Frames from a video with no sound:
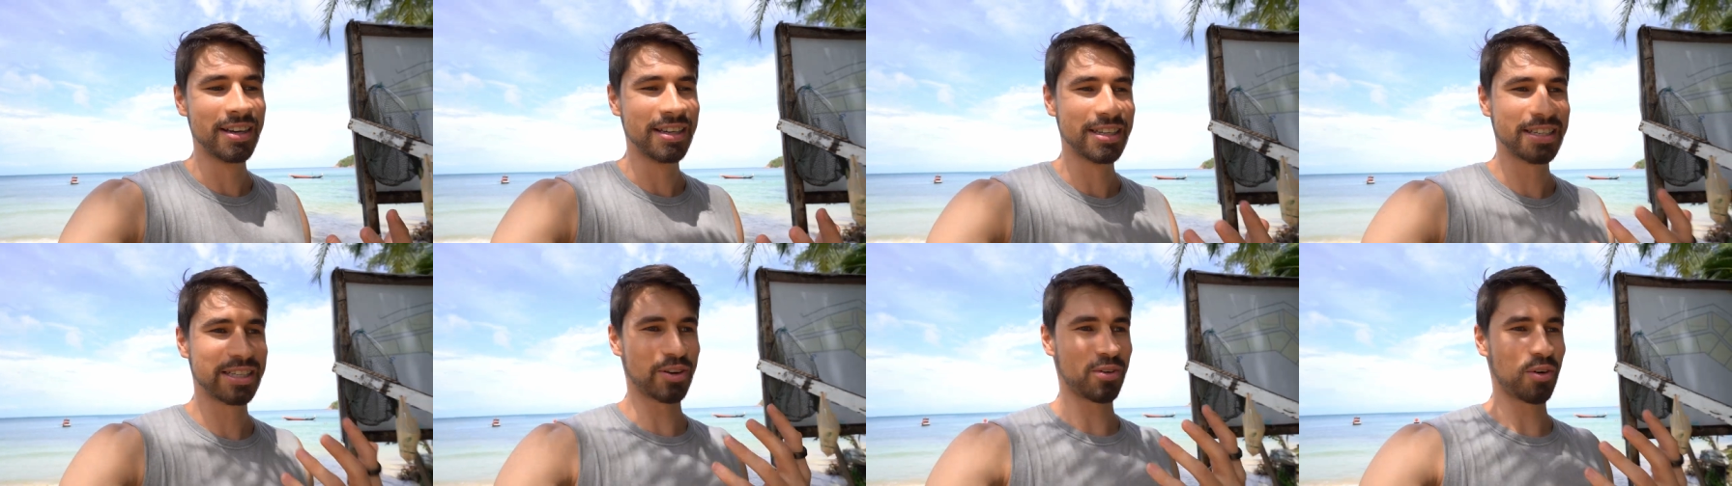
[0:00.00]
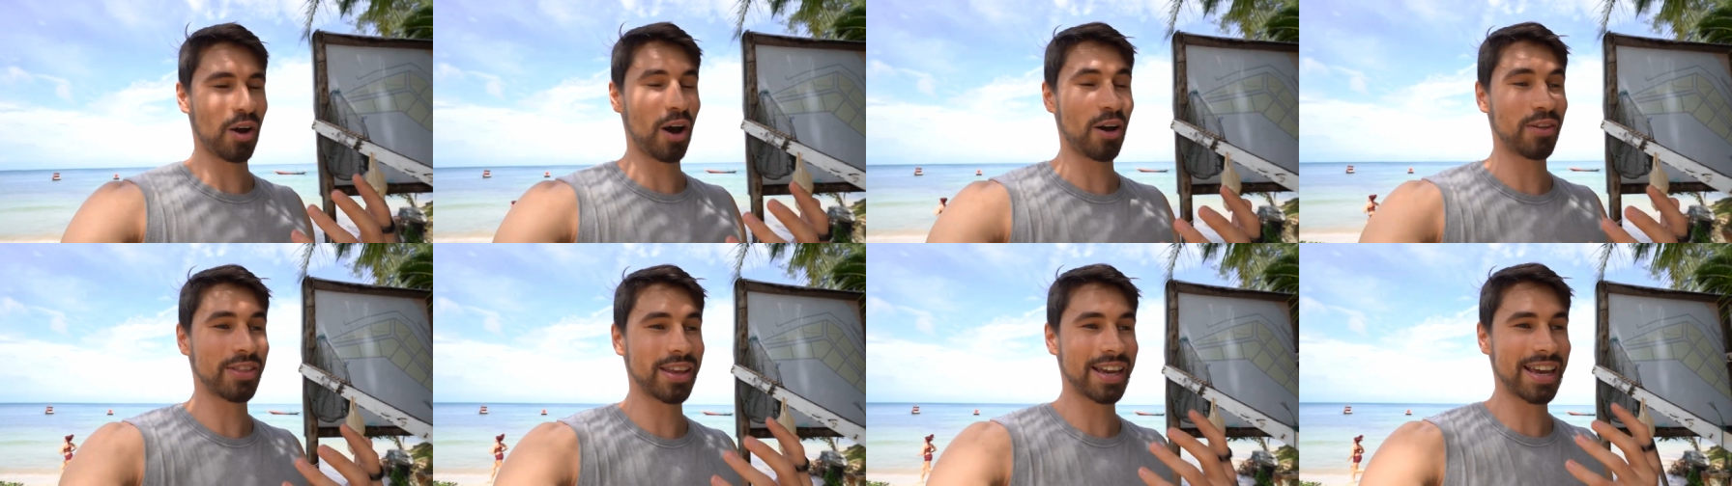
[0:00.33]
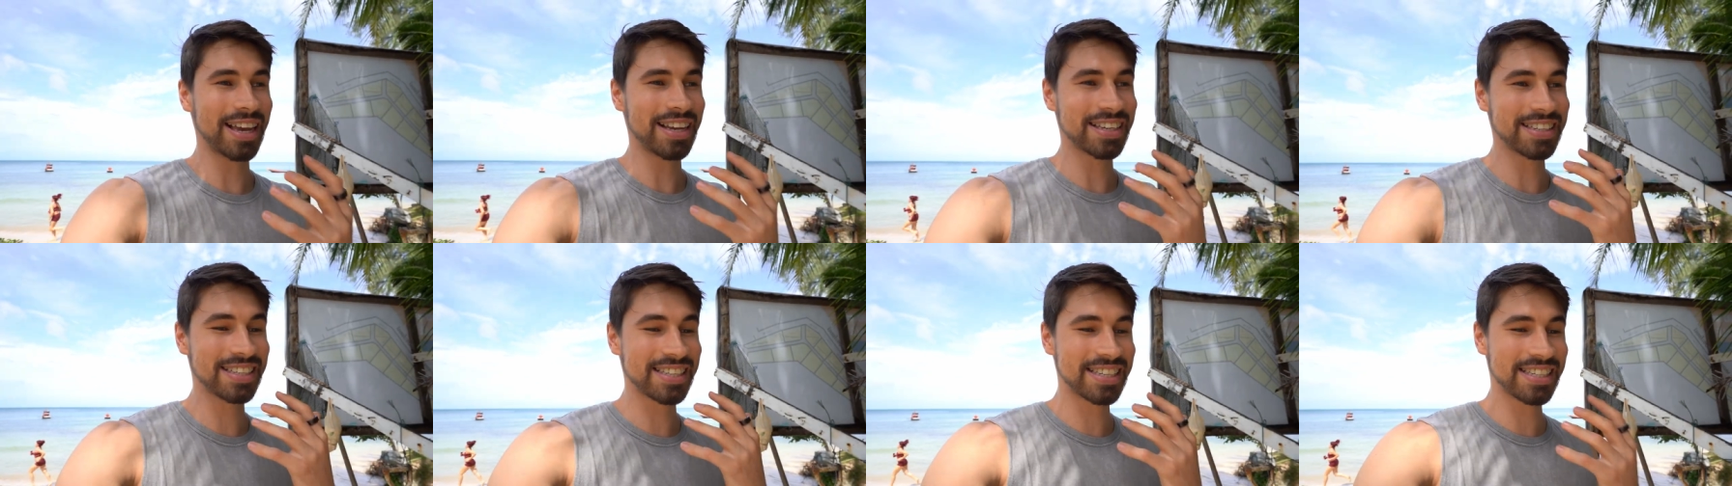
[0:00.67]
surrounding
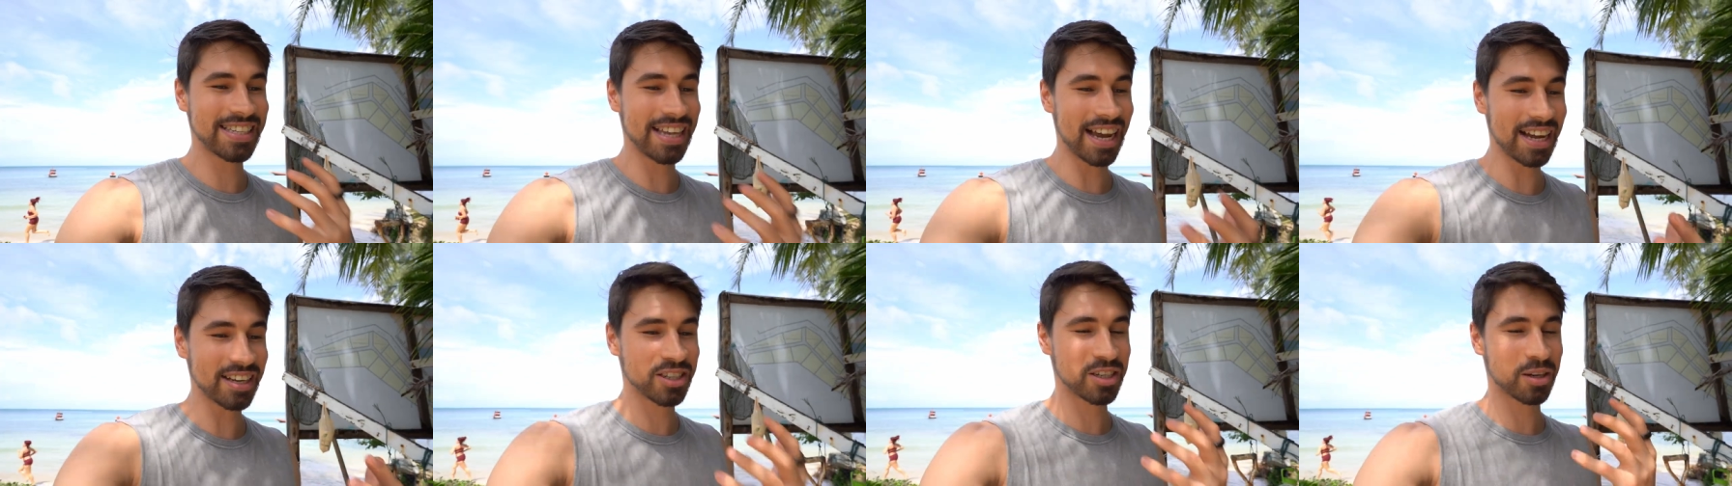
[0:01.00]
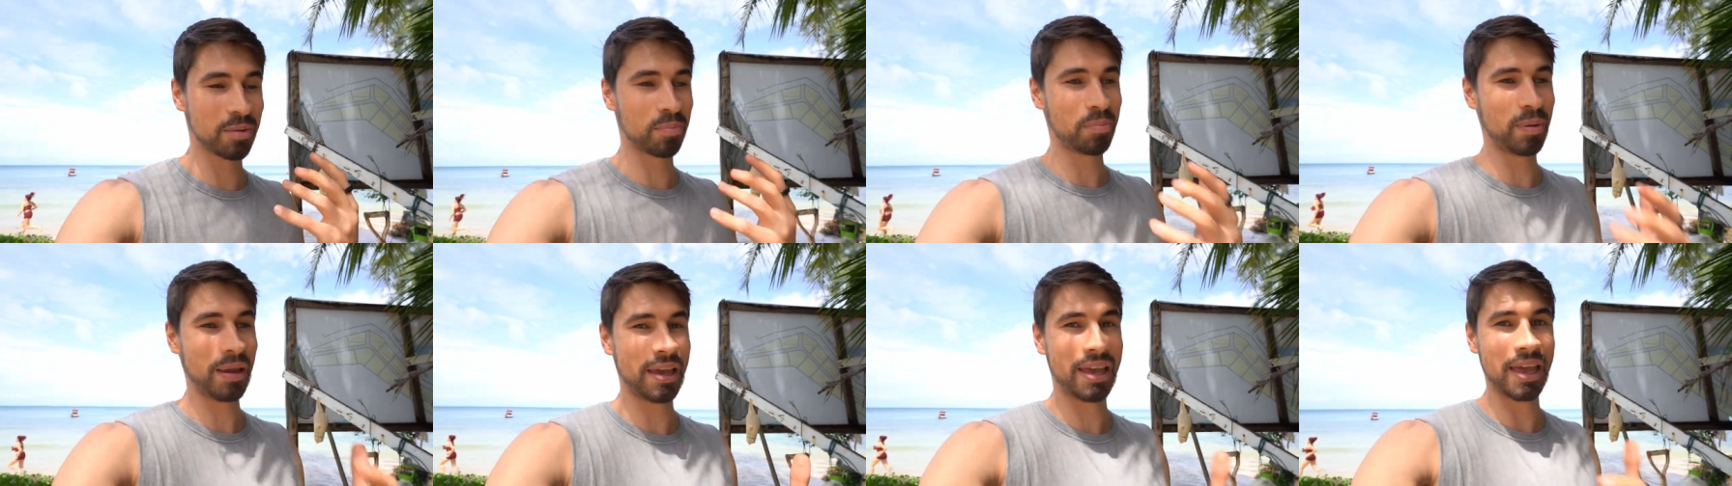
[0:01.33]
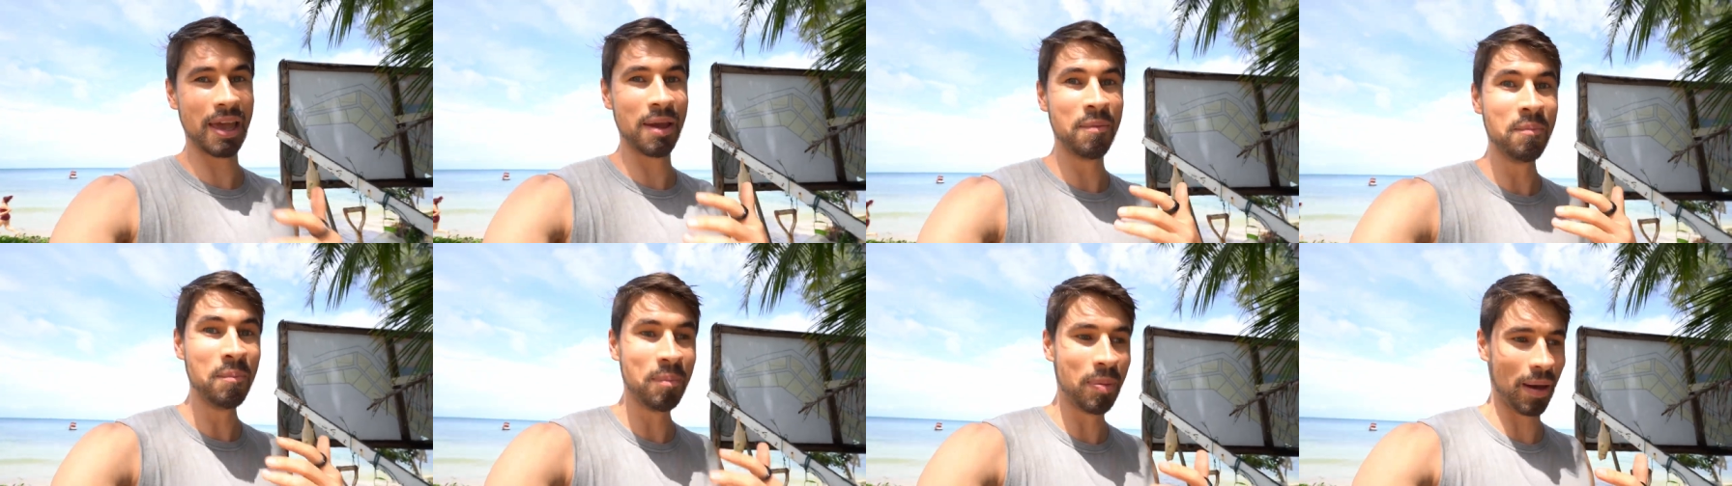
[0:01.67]
has such a big
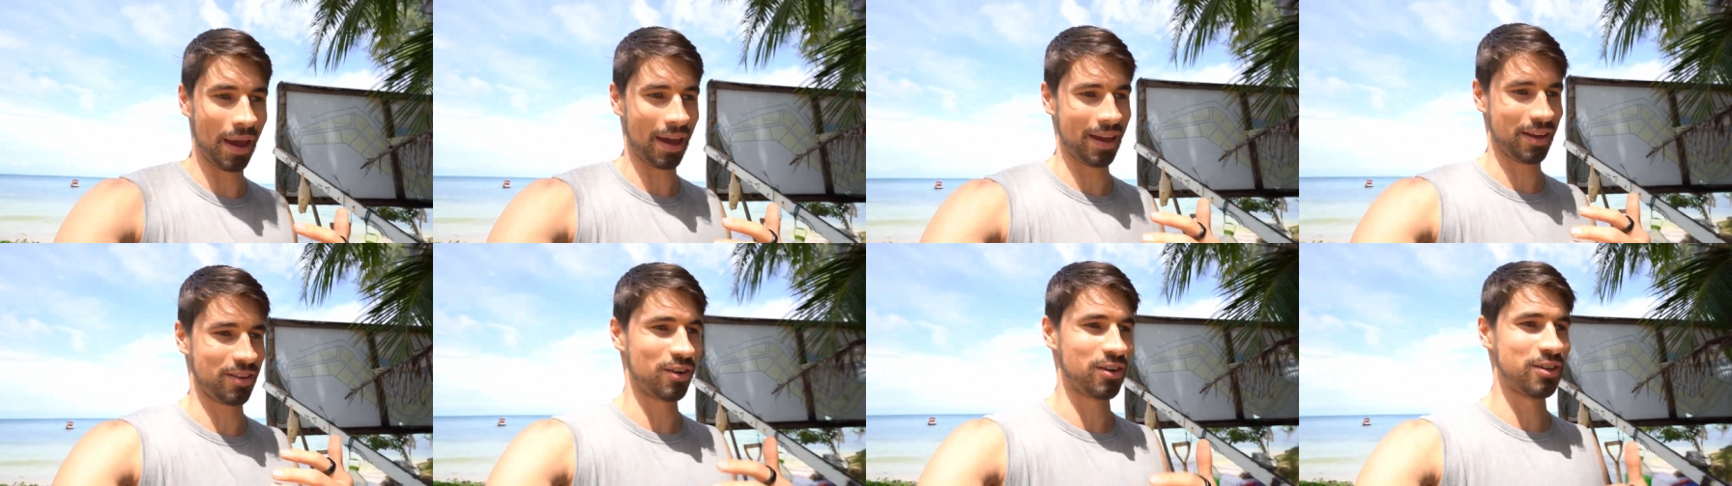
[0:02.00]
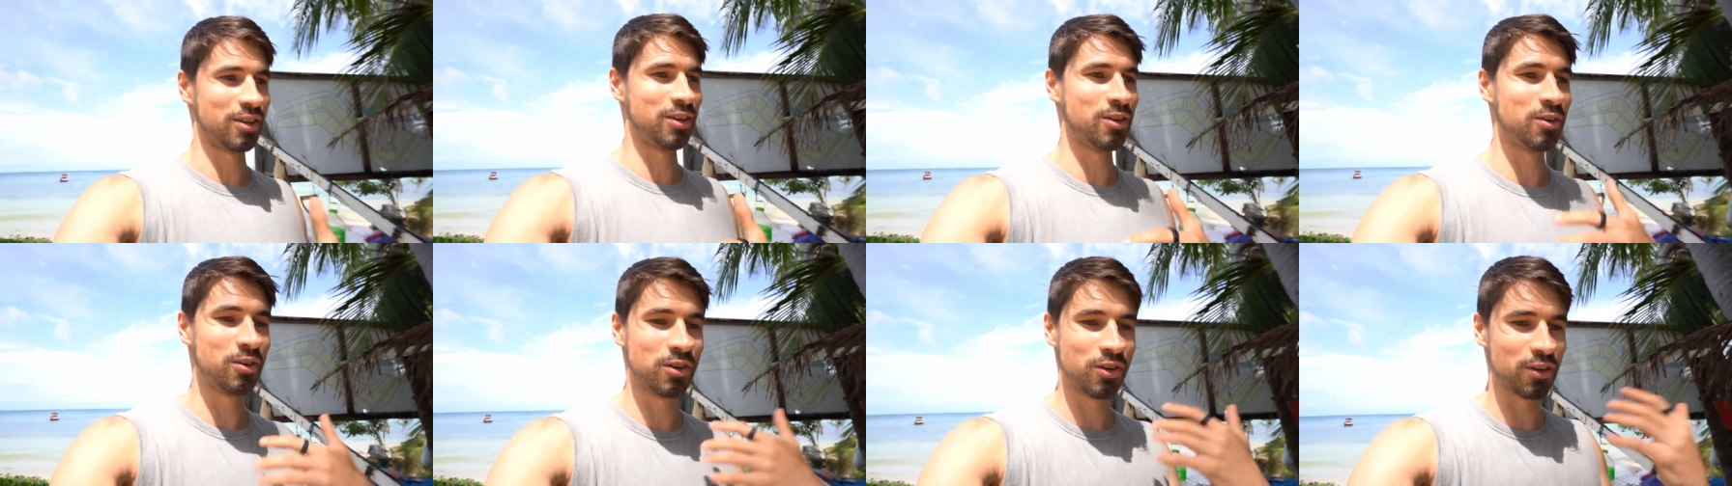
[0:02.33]
impact on you.